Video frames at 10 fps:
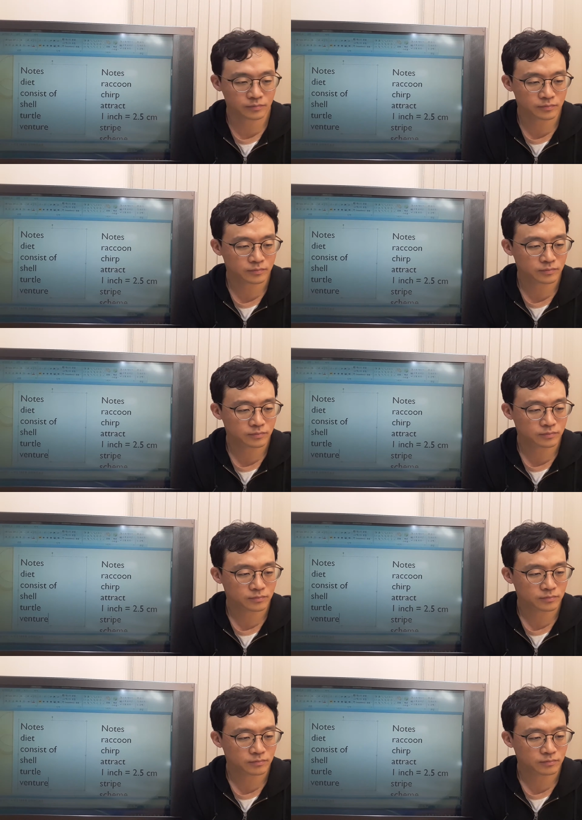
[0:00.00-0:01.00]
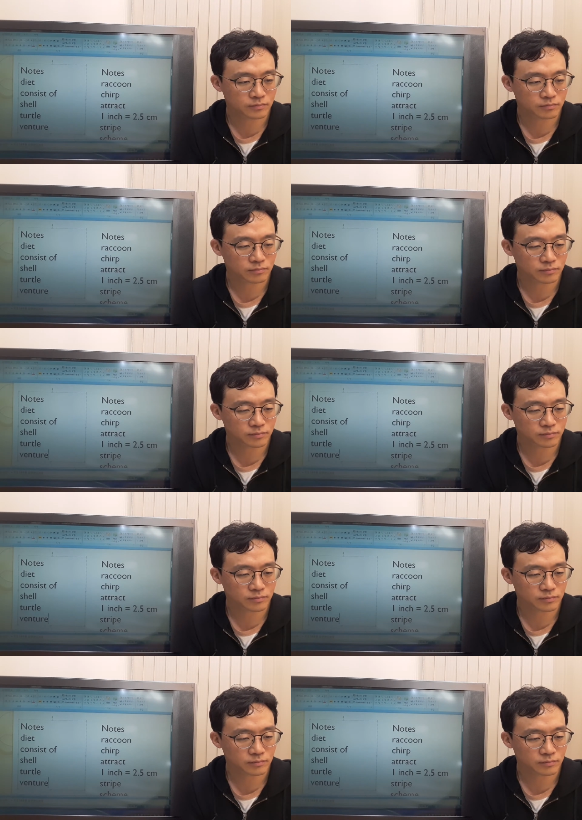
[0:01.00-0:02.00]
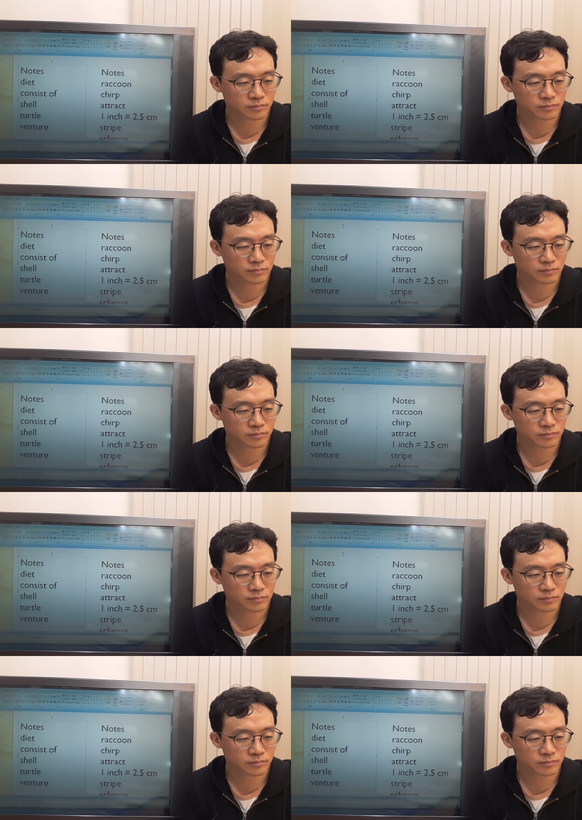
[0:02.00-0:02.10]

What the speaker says: Nobody speaks.